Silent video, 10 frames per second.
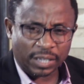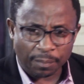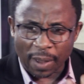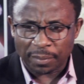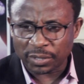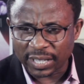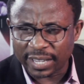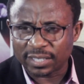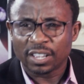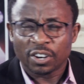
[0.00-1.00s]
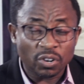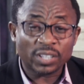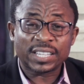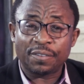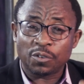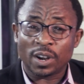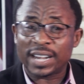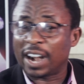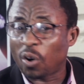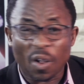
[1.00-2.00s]
The Bible says, not
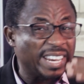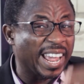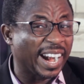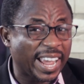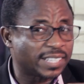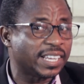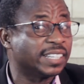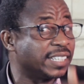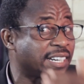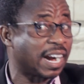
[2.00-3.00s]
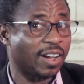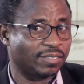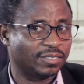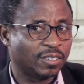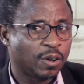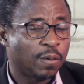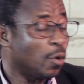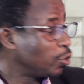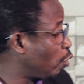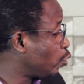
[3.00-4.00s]
everyone that run in a race take the crown,
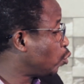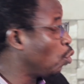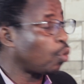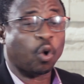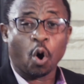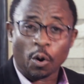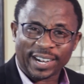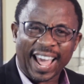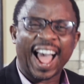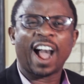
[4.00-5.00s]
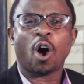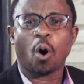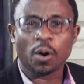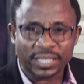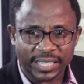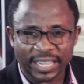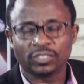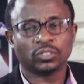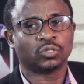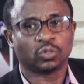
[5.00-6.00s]
but those who run
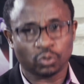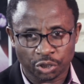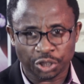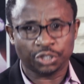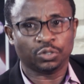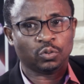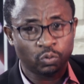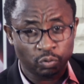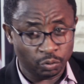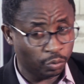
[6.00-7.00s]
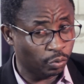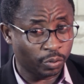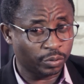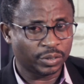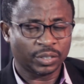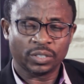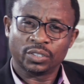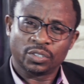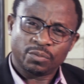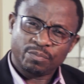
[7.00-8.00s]
according to the rule.
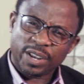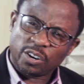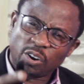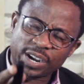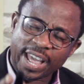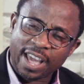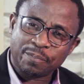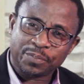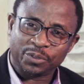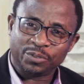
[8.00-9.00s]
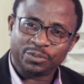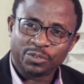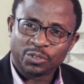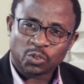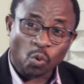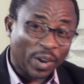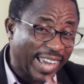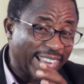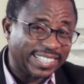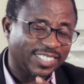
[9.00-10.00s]
May the Lord help you to
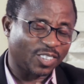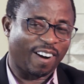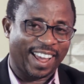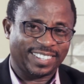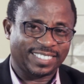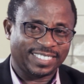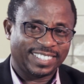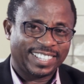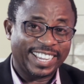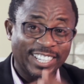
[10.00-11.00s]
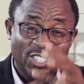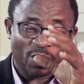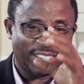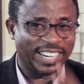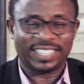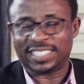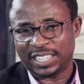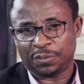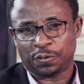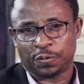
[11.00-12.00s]
get it right in your
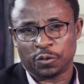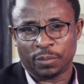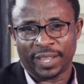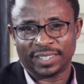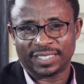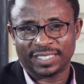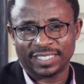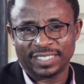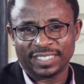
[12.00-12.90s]
destiny fulfillment.